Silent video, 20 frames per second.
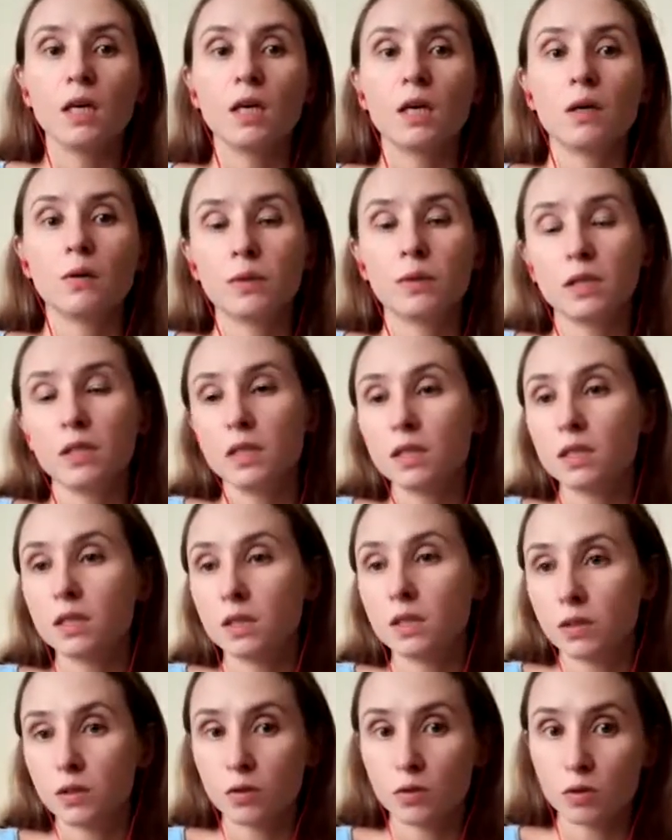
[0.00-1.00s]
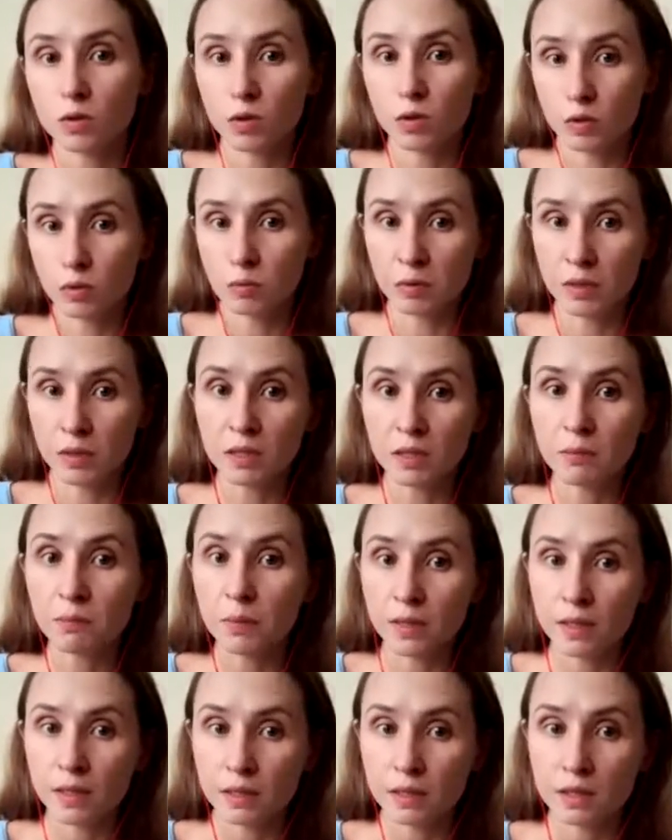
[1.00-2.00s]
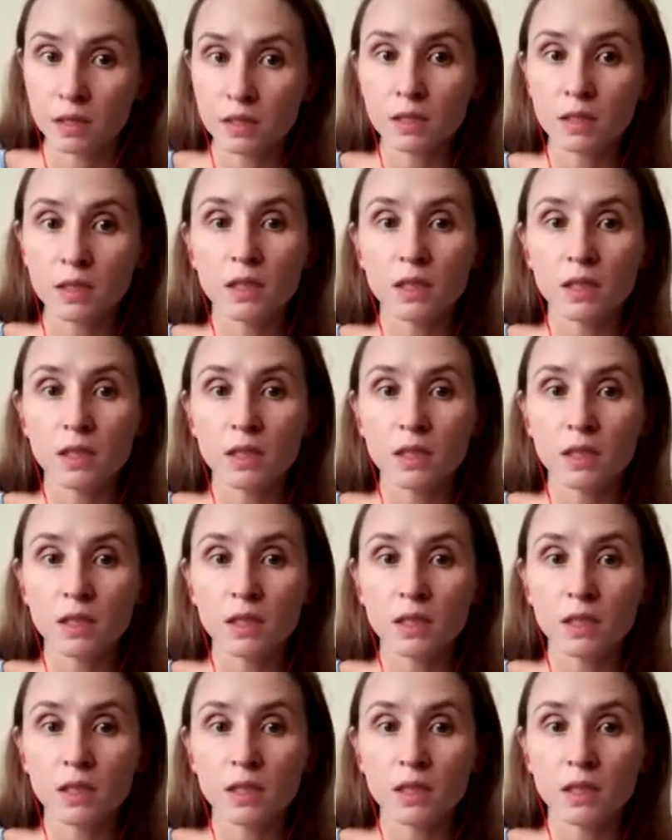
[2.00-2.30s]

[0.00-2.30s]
We need to use green pen.